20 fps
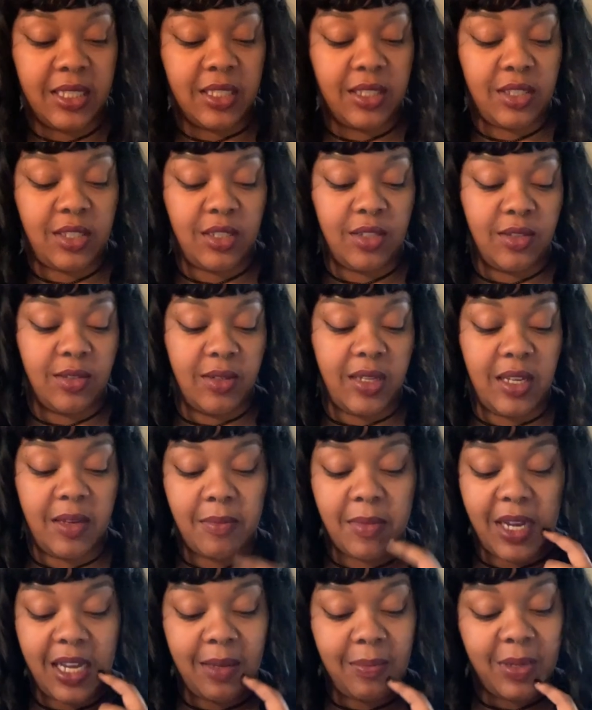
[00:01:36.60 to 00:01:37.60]
the two. It
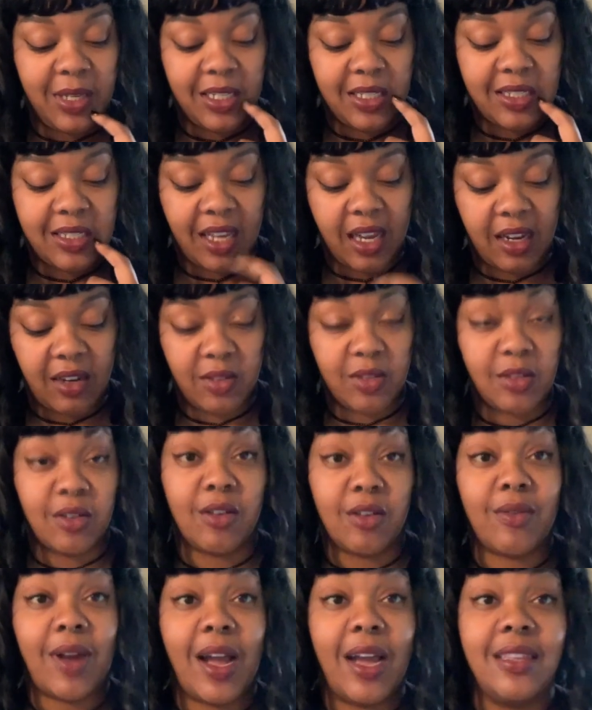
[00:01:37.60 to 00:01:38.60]
might be a cycle or
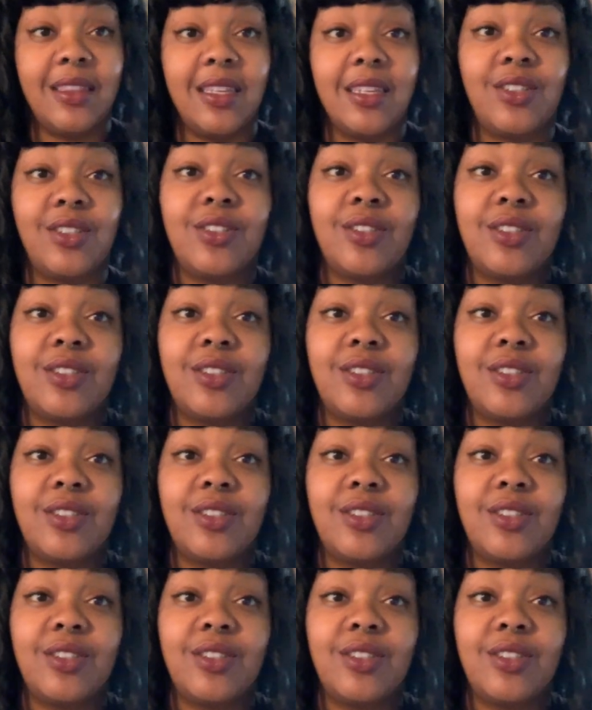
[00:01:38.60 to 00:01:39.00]
a ride that you're